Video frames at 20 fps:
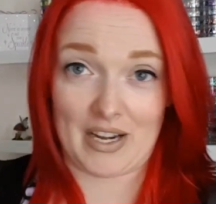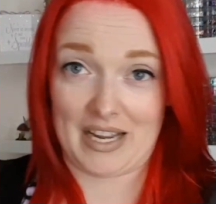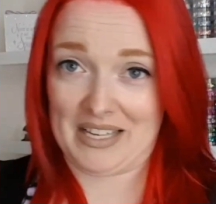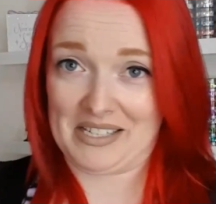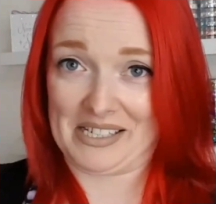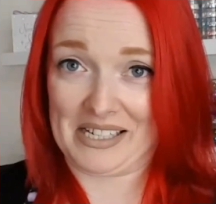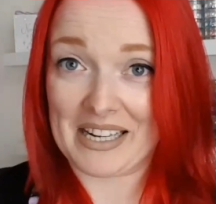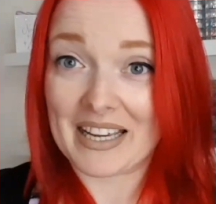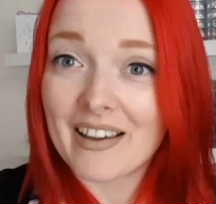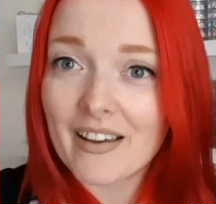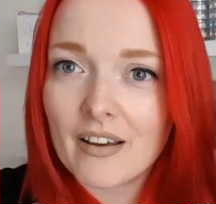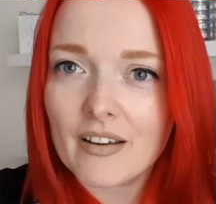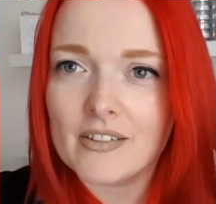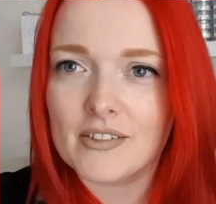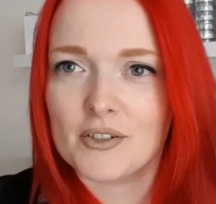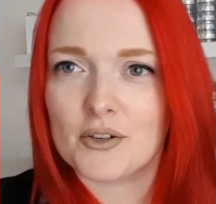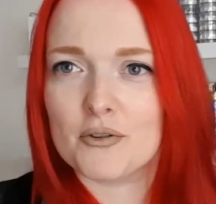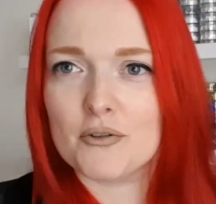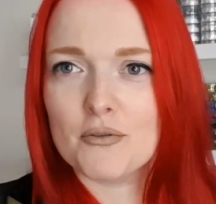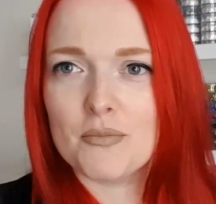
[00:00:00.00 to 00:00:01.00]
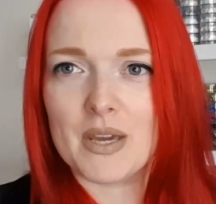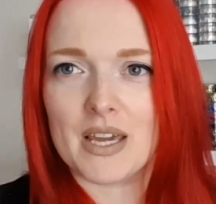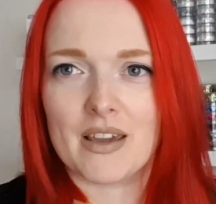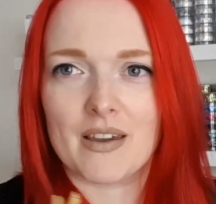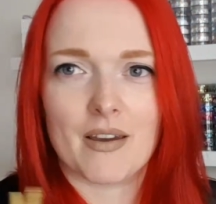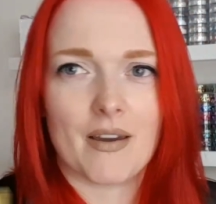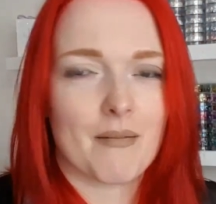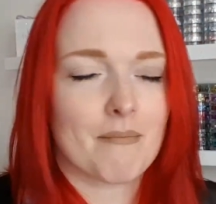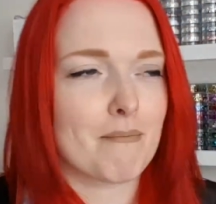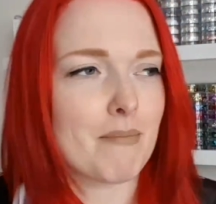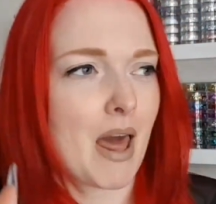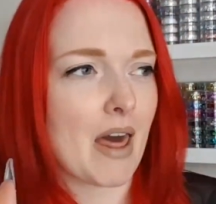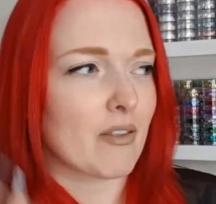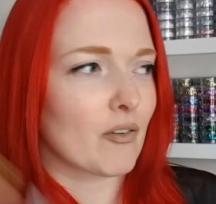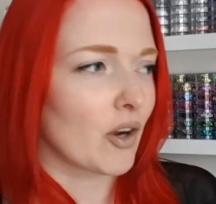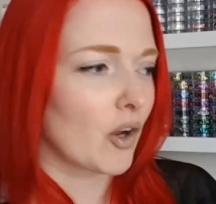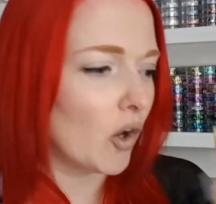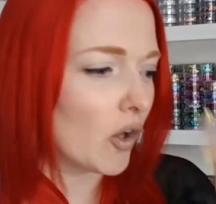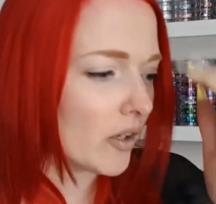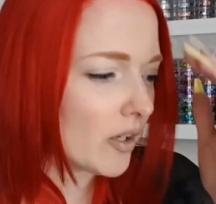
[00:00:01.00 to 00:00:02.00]
for listening to me
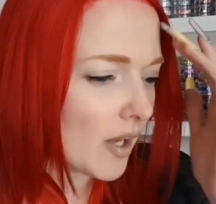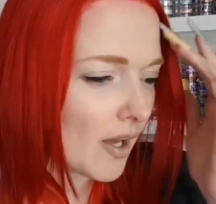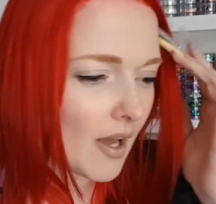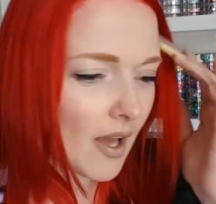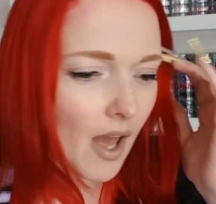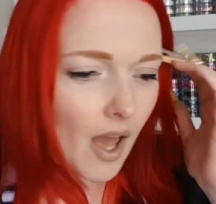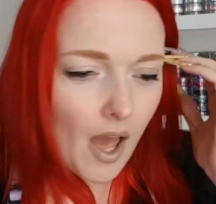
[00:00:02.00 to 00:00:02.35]
blathering on.